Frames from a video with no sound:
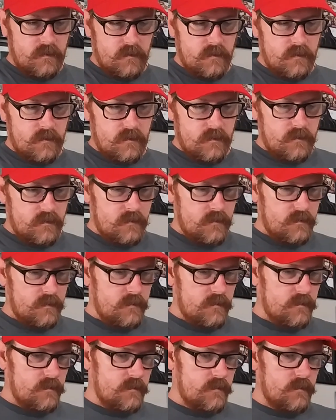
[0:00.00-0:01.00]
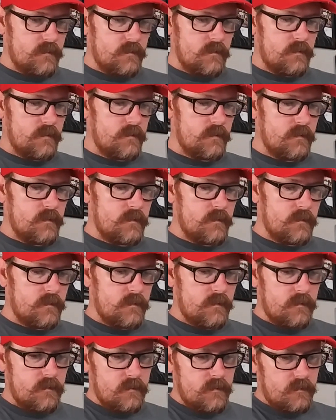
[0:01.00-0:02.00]

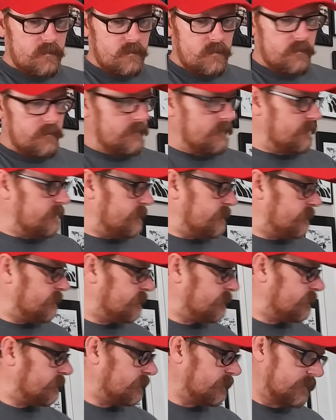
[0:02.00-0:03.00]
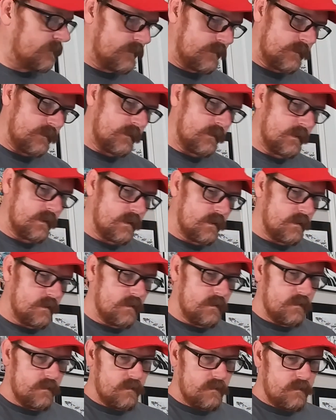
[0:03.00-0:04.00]

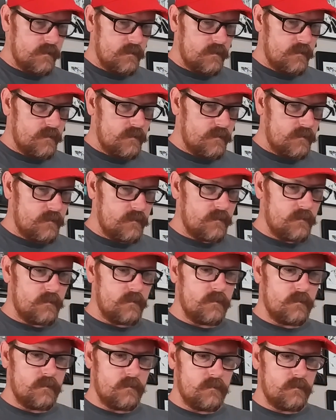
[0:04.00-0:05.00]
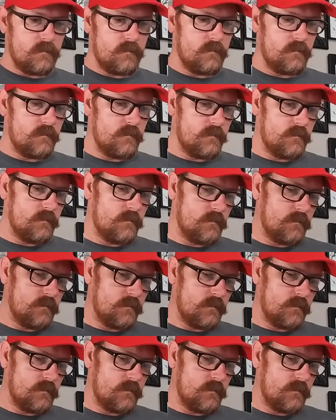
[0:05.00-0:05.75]
(silence)